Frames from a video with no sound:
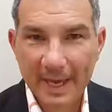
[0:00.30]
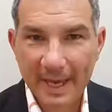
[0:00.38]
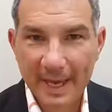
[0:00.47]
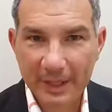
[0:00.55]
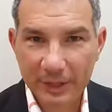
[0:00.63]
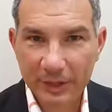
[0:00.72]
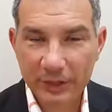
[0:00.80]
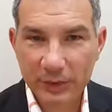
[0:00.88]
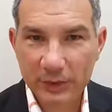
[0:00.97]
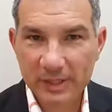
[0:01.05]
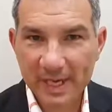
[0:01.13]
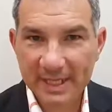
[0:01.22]
How do you
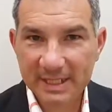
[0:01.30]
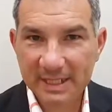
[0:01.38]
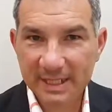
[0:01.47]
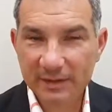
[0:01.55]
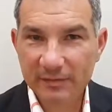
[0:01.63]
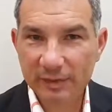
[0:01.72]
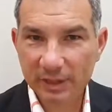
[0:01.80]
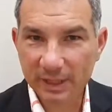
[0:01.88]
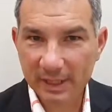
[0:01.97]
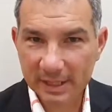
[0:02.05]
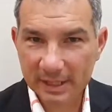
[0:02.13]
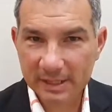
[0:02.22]
use a deed of
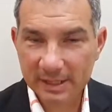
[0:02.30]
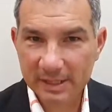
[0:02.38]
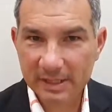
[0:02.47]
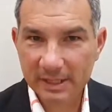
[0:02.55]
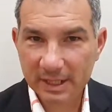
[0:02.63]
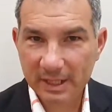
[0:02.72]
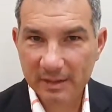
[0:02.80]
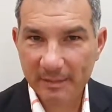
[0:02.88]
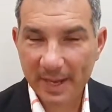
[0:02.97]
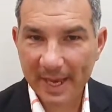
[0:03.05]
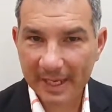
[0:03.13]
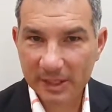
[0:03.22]
release to settle a
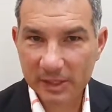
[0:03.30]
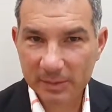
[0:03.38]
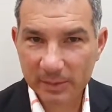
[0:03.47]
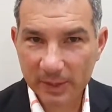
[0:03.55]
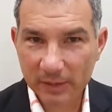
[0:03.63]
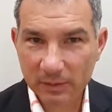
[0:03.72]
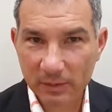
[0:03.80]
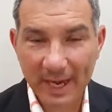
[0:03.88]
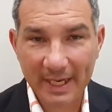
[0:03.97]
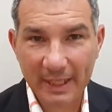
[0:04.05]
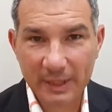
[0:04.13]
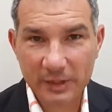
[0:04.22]
pay dispute or
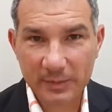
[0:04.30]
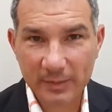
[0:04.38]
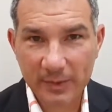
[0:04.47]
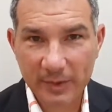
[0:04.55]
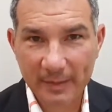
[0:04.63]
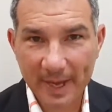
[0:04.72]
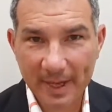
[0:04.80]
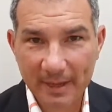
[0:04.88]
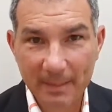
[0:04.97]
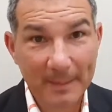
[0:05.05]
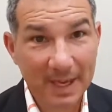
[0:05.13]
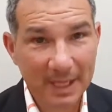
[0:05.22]
any dispute about
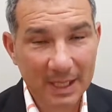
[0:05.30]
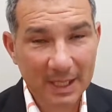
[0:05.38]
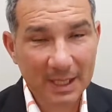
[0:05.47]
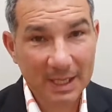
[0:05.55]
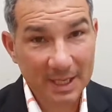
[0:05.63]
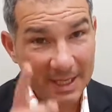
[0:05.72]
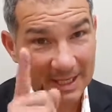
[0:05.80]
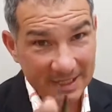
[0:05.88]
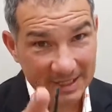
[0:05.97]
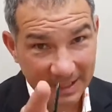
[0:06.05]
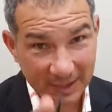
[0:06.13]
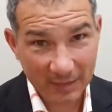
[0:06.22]
money?
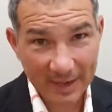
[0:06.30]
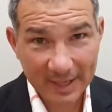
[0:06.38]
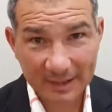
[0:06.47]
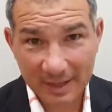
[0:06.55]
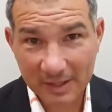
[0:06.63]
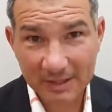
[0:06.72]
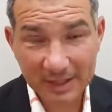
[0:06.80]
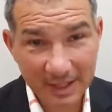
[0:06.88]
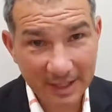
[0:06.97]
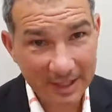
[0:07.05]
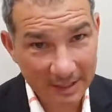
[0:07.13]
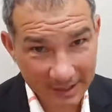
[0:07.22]
Stick around and I'll tell
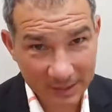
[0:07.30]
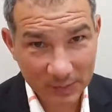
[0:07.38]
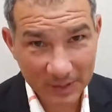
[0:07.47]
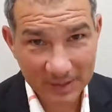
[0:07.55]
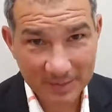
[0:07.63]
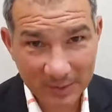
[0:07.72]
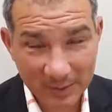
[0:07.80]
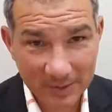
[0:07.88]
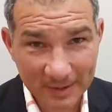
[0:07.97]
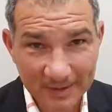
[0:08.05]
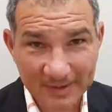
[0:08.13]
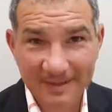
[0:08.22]
you, this one's important.
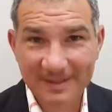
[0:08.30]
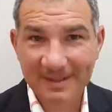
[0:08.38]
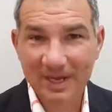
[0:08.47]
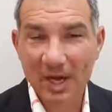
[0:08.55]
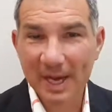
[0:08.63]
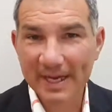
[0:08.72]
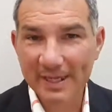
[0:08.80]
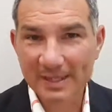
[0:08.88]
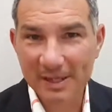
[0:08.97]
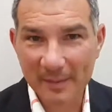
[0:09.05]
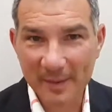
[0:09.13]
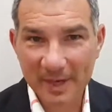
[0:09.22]
Hi,
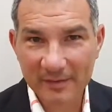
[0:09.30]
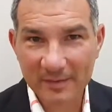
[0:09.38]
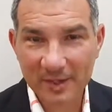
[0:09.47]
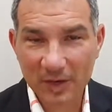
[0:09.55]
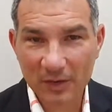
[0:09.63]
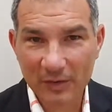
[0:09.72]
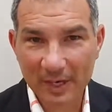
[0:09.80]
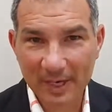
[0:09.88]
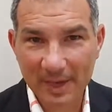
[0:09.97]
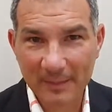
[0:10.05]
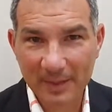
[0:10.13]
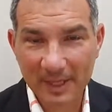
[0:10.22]
Simon here from the Contract
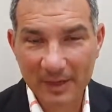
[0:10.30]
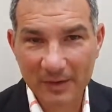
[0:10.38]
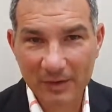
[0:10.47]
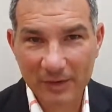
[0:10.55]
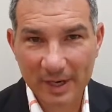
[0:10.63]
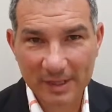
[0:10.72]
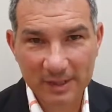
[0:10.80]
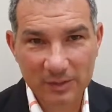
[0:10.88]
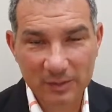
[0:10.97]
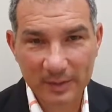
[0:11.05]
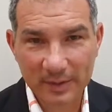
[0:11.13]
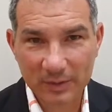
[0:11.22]
Company. Contracts, that's what
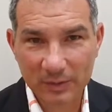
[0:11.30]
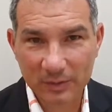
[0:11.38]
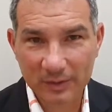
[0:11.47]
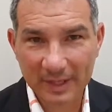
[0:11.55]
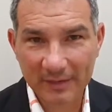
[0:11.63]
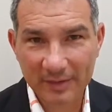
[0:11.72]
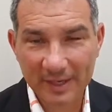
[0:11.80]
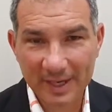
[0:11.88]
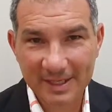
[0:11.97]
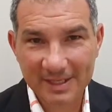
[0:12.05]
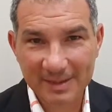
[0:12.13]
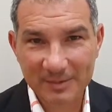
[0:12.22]
we do all day, every day, and
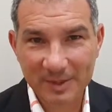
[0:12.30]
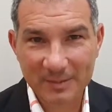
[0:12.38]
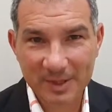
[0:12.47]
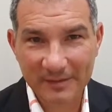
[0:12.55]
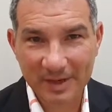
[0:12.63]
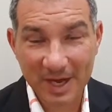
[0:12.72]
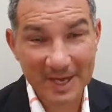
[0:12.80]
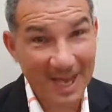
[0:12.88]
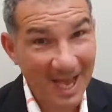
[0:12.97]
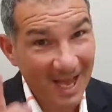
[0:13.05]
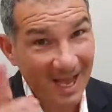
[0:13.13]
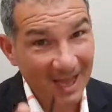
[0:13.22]
sometimes overnight.
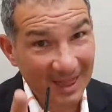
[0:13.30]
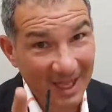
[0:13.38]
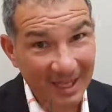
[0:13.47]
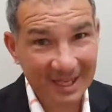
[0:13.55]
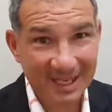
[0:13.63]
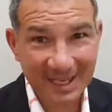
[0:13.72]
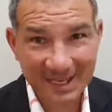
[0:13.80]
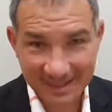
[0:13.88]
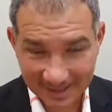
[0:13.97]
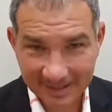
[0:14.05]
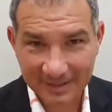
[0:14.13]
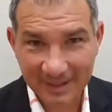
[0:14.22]
Lucky us.
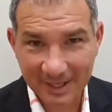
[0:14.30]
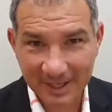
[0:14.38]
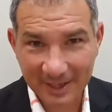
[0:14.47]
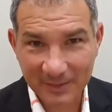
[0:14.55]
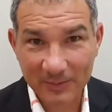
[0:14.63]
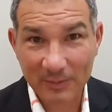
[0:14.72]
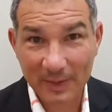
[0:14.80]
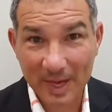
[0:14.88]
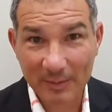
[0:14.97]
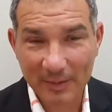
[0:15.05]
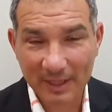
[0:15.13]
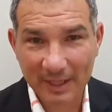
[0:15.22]
I know, we are
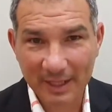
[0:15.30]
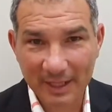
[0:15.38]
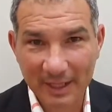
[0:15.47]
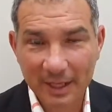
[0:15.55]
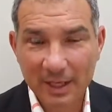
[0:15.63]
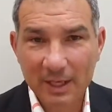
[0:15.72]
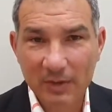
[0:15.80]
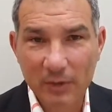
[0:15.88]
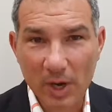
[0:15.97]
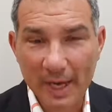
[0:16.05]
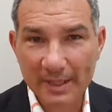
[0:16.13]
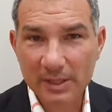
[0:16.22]
pretty lucky.
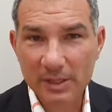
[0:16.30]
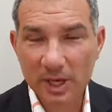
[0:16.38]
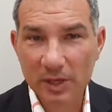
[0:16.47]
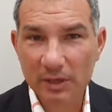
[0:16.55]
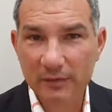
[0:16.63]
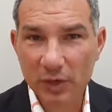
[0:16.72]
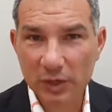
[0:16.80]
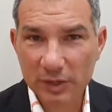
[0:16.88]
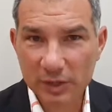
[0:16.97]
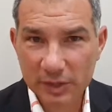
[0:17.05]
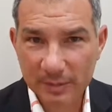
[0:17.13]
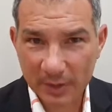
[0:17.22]
Right, so you've got a
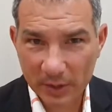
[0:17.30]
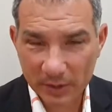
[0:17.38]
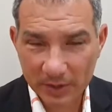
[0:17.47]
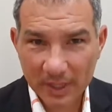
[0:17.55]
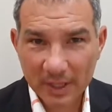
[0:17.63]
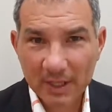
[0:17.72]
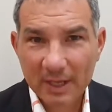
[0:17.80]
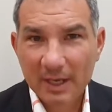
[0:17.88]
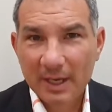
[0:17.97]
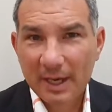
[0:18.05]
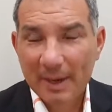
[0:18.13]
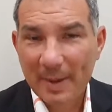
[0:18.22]
dispute
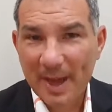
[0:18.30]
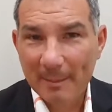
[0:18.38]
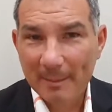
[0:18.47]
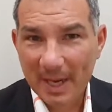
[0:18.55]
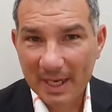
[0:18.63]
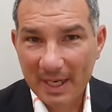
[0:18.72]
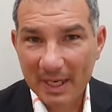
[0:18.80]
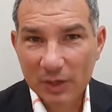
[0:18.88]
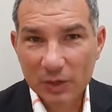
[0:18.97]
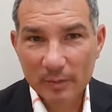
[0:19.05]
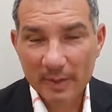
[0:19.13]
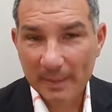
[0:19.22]
about money.
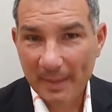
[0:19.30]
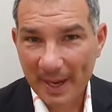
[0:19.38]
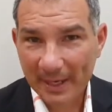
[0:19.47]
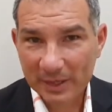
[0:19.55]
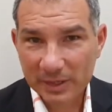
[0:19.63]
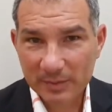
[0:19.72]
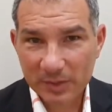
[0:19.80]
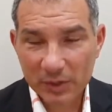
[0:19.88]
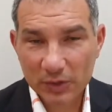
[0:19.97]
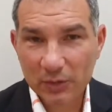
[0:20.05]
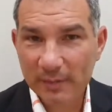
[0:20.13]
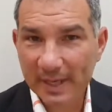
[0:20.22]
Could be a pay dispute,
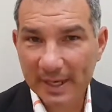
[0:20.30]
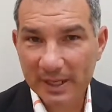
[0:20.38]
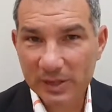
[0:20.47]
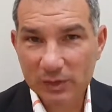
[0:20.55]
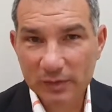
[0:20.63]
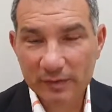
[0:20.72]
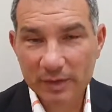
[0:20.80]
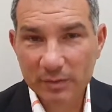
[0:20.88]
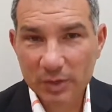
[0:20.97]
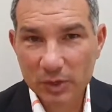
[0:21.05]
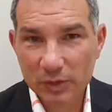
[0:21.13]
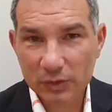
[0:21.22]
could be any sort of
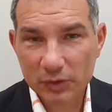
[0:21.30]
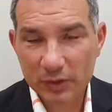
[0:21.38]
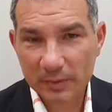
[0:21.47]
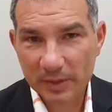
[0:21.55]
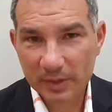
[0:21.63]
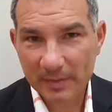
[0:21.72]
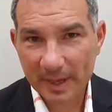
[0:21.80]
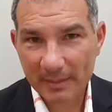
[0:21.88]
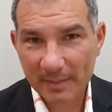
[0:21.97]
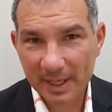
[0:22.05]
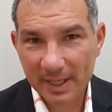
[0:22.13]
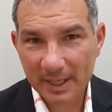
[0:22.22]
commercial dispute about
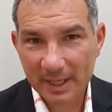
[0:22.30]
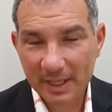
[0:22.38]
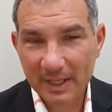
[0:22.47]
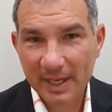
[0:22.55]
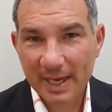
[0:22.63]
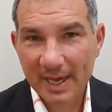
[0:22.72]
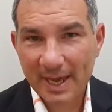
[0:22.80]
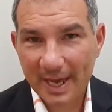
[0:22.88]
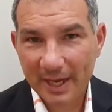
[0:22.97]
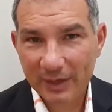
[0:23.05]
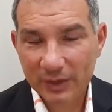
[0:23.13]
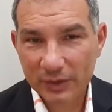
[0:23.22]
money. How
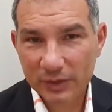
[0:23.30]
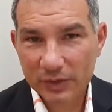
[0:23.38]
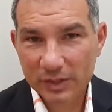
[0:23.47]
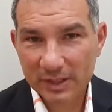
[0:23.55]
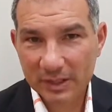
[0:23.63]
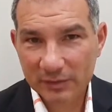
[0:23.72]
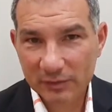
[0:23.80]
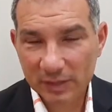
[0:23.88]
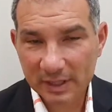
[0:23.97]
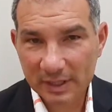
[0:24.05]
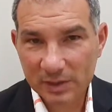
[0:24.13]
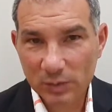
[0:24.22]
do you use a deed of
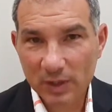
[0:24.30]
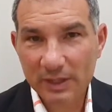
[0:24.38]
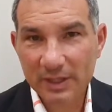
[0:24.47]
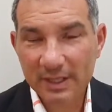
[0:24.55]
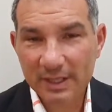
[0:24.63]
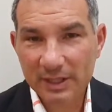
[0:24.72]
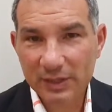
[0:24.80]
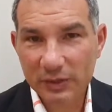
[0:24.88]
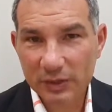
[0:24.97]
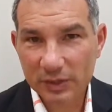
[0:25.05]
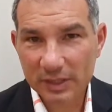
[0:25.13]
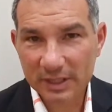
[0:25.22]
release? Well, you need to
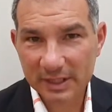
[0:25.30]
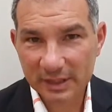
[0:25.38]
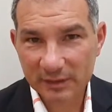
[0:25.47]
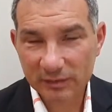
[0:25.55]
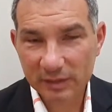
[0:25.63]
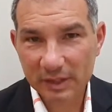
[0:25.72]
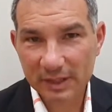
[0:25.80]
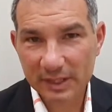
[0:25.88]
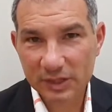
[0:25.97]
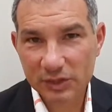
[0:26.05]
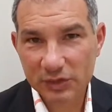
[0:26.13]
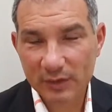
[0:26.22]
use a deed of release
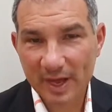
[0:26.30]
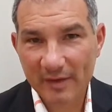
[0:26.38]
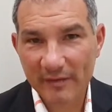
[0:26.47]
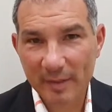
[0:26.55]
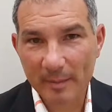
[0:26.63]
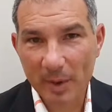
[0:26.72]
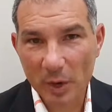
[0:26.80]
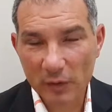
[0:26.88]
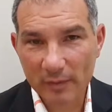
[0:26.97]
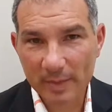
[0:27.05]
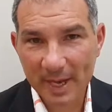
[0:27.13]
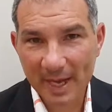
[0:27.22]
to have both
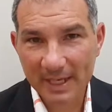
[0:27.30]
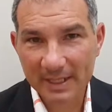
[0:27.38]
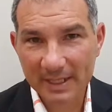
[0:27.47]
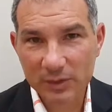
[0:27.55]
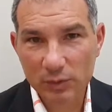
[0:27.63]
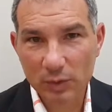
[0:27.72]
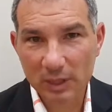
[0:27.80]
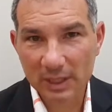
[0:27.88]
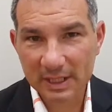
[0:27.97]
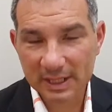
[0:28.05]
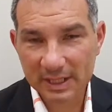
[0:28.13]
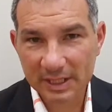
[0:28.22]
parties
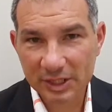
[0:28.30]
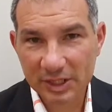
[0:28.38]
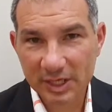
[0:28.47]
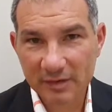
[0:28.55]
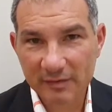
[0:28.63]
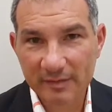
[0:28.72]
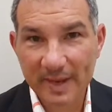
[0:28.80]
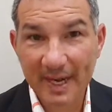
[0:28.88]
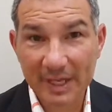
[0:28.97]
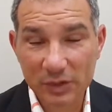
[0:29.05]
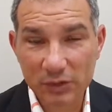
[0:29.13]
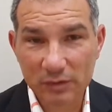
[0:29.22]
release each other from any
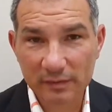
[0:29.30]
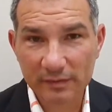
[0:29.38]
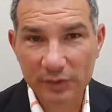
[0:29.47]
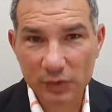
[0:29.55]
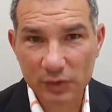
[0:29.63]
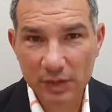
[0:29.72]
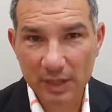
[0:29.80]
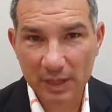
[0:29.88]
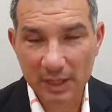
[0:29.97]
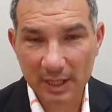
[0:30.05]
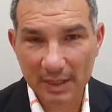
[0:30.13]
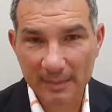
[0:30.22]
sort of future
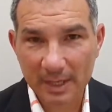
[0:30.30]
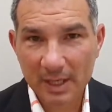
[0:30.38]
claim.